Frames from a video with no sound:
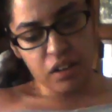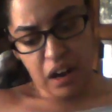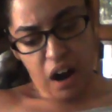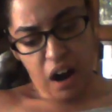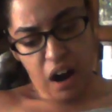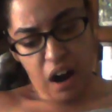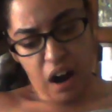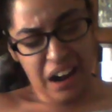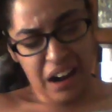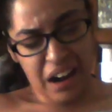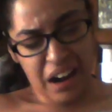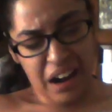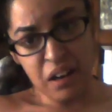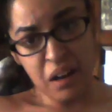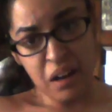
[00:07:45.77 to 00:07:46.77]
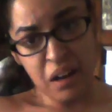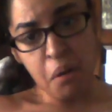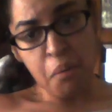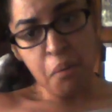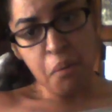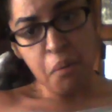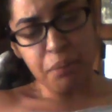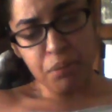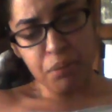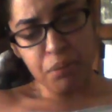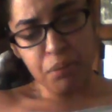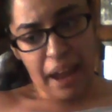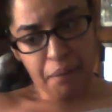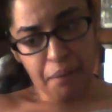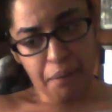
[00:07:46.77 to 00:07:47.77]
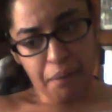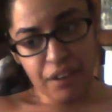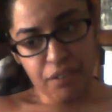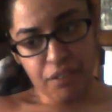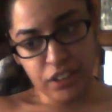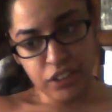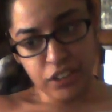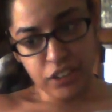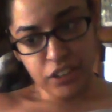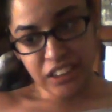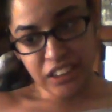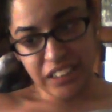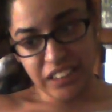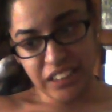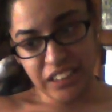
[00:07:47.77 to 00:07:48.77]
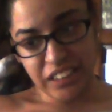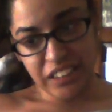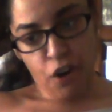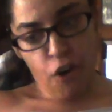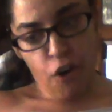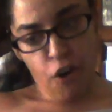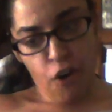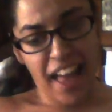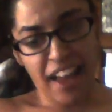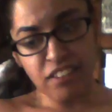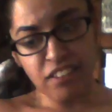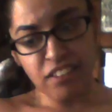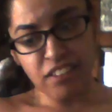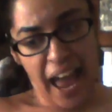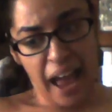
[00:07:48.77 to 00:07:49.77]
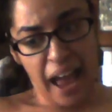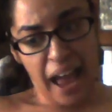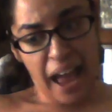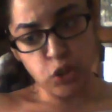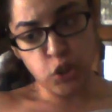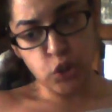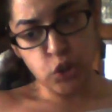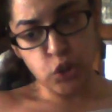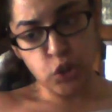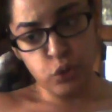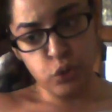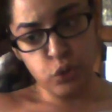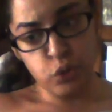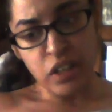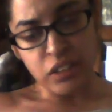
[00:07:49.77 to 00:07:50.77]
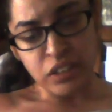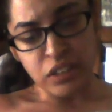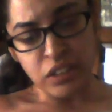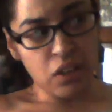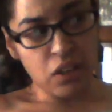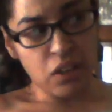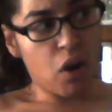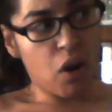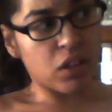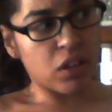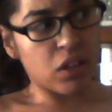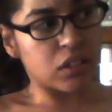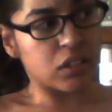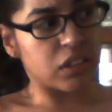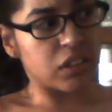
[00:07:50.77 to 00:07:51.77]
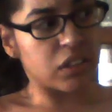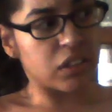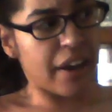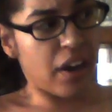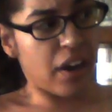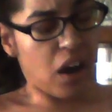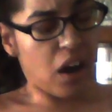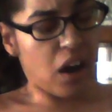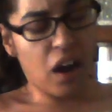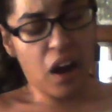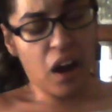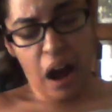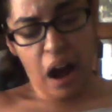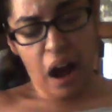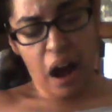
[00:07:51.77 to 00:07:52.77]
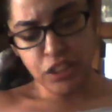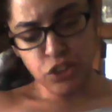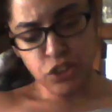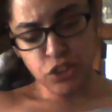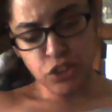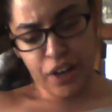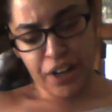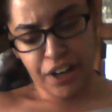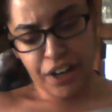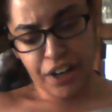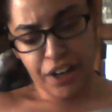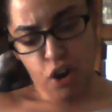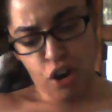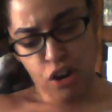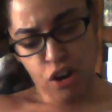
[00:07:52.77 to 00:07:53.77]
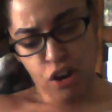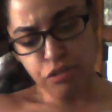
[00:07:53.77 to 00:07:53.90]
are people like me in wheelchairs that don't have time to take garments on and off.